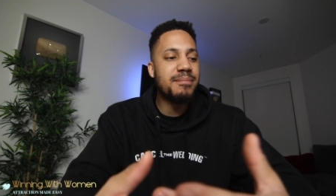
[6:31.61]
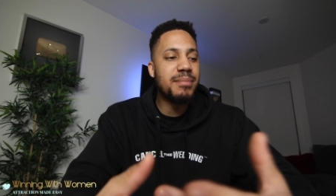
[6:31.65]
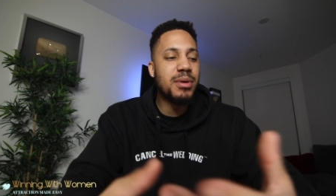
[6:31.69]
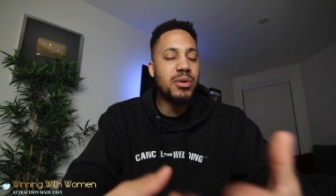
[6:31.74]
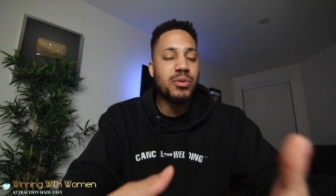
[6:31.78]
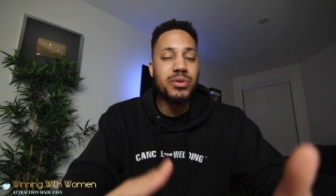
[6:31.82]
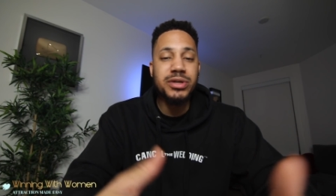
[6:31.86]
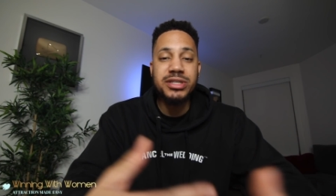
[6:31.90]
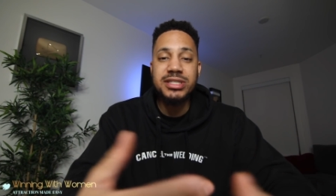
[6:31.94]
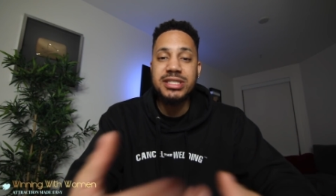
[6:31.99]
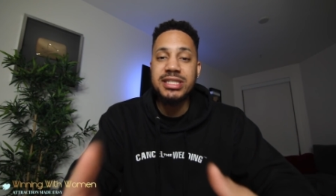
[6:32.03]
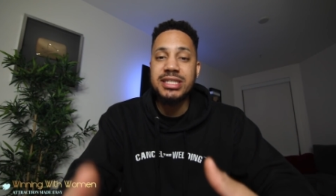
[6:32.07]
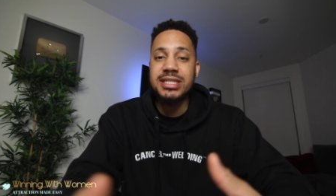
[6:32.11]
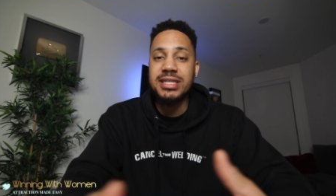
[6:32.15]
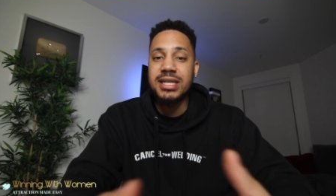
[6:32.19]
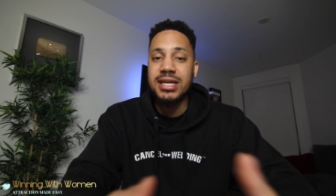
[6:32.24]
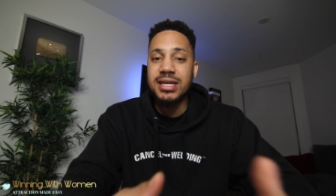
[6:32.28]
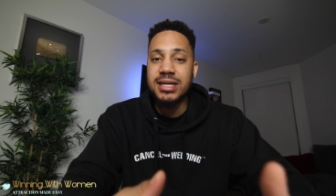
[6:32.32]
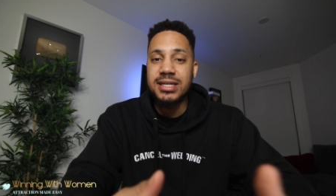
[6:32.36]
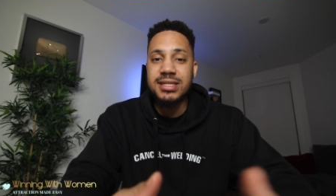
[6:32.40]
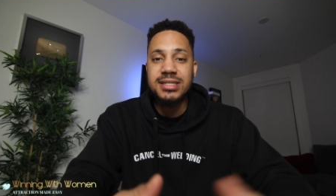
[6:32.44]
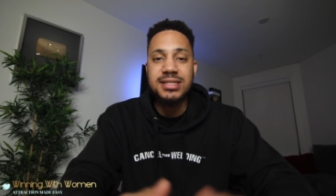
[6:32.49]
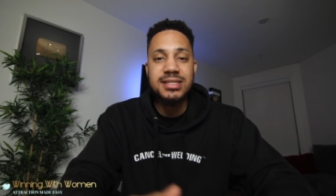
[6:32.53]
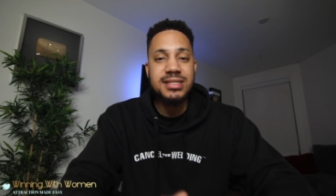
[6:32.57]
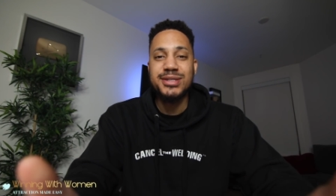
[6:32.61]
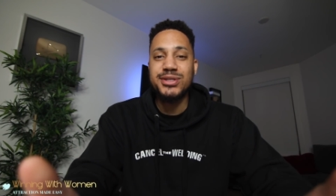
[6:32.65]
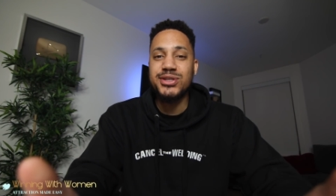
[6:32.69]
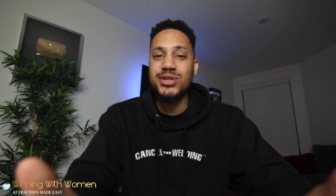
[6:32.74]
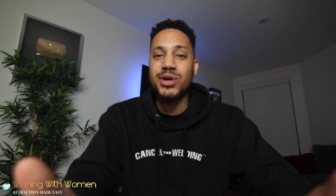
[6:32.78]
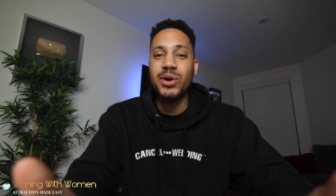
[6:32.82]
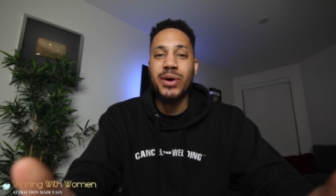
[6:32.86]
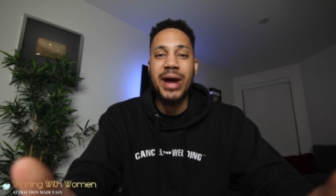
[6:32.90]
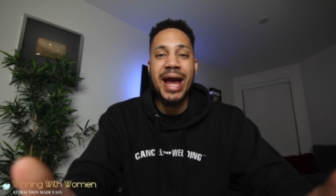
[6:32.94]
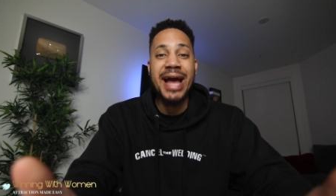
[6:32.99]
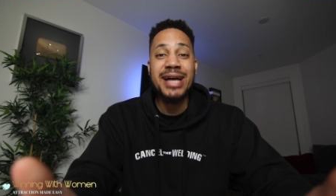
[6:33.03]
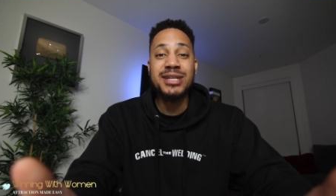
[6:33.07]
But when she does,
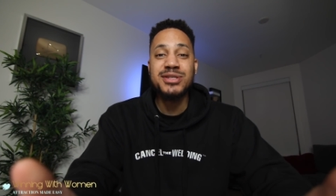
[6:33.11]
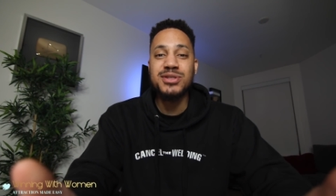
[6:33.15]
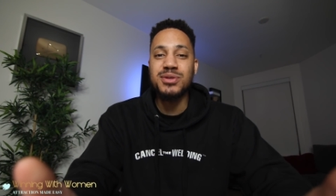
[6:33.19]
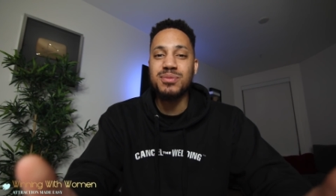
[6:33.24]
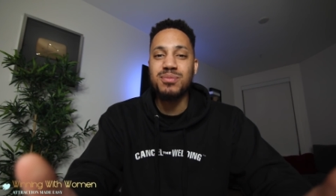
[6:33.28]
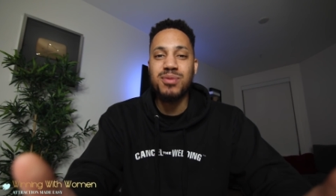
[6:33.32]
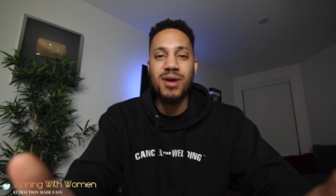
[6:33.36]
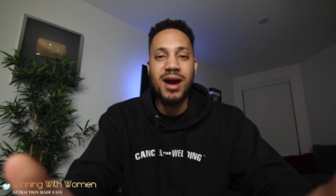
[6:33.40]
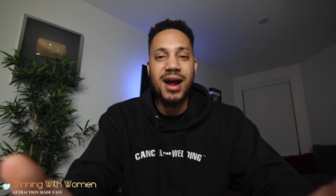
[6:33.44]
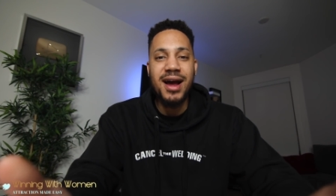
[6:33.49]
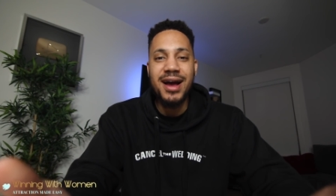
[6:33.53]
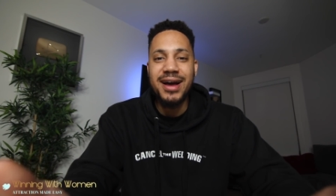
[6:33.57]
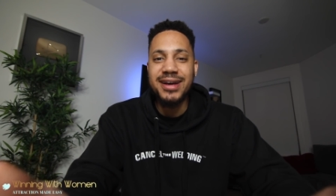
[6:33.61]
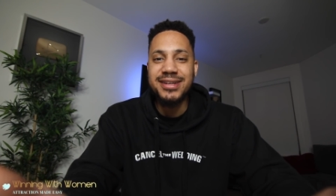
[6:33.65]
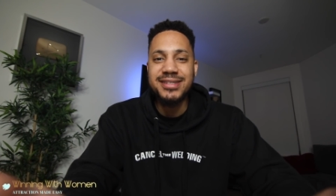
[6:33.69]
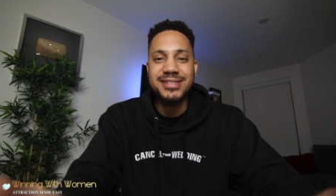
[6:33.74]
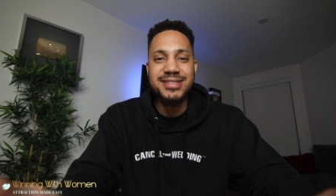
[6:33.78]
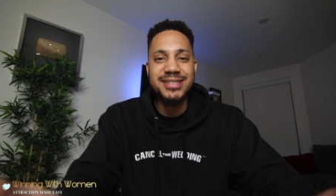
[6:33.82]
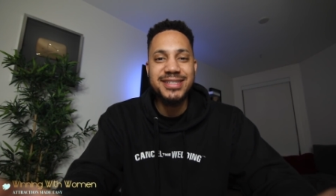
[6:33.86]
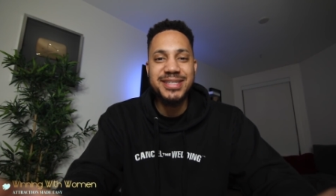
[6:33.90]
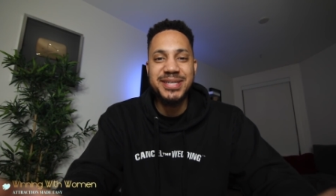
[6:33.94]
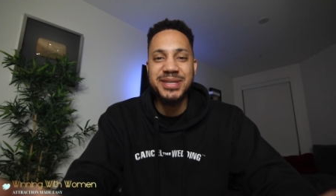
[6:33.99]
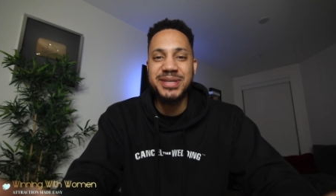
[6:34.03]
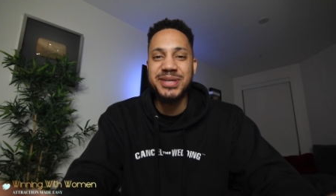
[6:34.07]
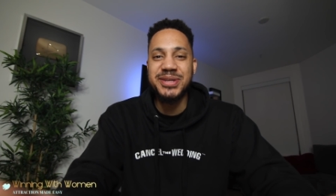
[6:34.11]
don't act surprised.